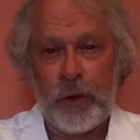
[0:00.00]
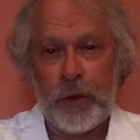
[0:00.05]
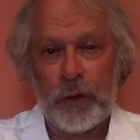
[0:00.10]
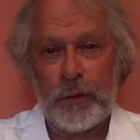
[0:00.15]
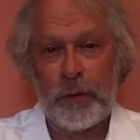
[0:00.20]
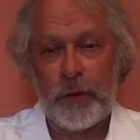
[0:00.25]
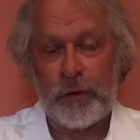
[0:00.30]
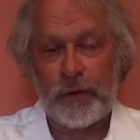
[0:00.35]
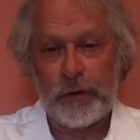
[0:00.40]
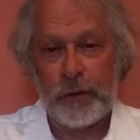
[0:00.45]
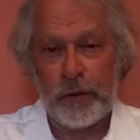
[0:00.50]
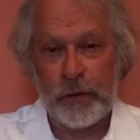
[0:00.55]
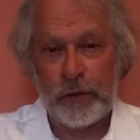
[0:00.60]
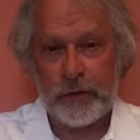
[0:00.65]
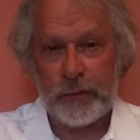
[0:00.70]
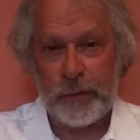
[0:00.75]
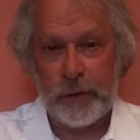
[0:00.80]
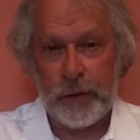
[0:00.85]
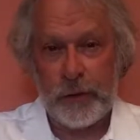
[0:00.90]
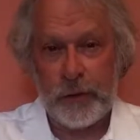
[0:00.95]
We're going to post
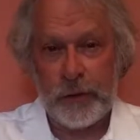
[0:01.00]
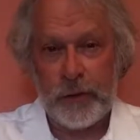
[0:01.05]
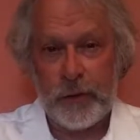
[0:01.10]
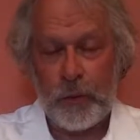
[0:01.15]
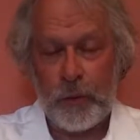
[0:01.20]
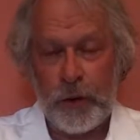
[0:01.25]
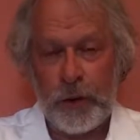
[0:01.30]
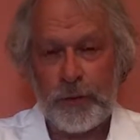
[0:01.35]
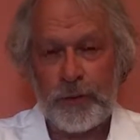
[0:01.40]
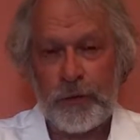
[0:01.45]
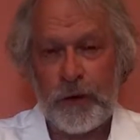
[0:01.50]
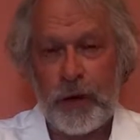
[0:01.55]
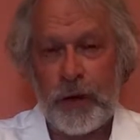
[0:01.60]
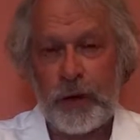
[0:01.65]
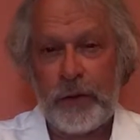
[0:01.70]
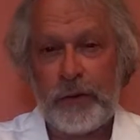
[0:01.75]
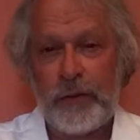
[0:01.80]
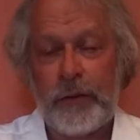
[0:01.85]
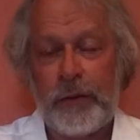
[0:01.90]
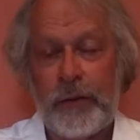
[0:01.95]
links below to their
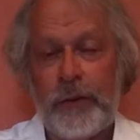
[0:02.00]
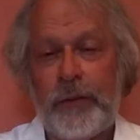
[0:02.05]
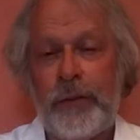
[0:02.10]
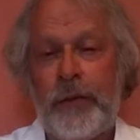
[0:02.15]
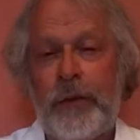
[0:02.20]
websites.